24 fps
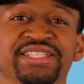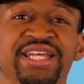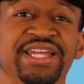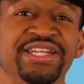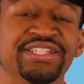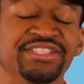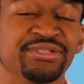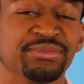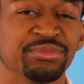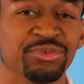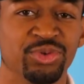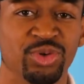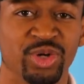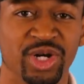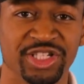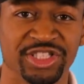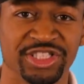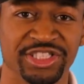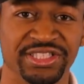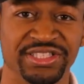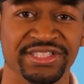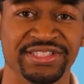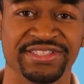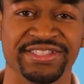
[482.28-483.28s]
Take some
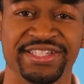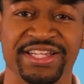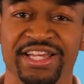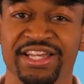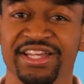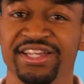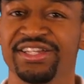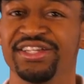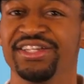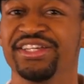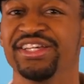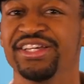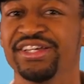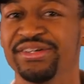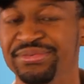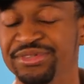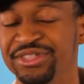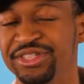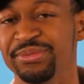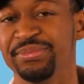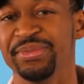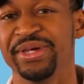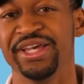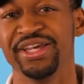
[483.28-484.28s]
questions and give
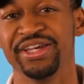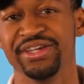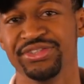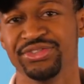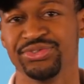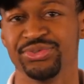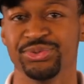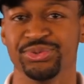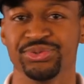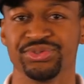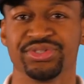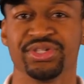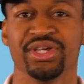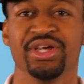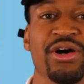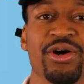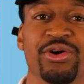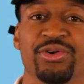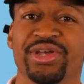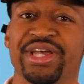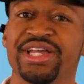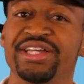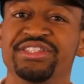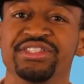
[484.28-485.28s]
some answers.
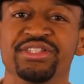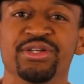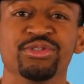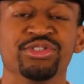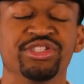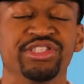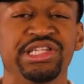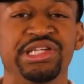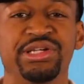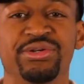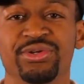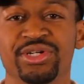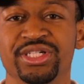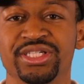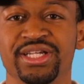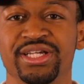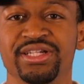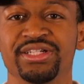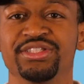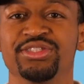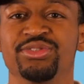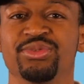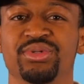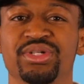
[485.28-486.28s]
Okay, it's no secret
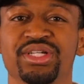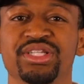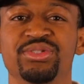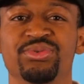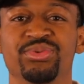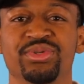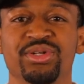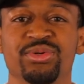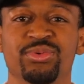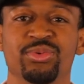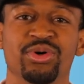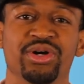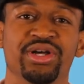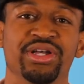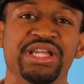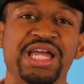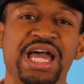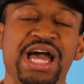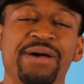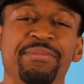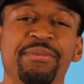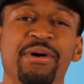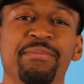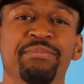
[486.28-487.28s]
that in 2021,
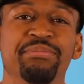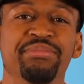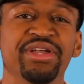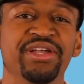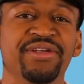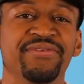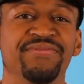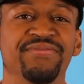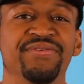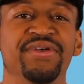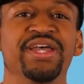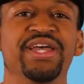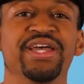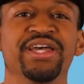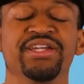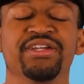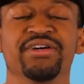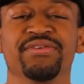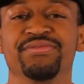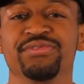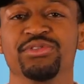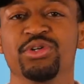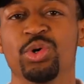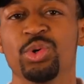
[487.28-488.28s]
I'm a big fan
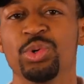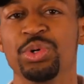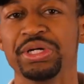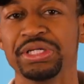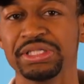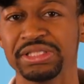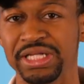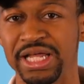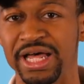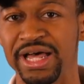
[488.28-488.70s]
of going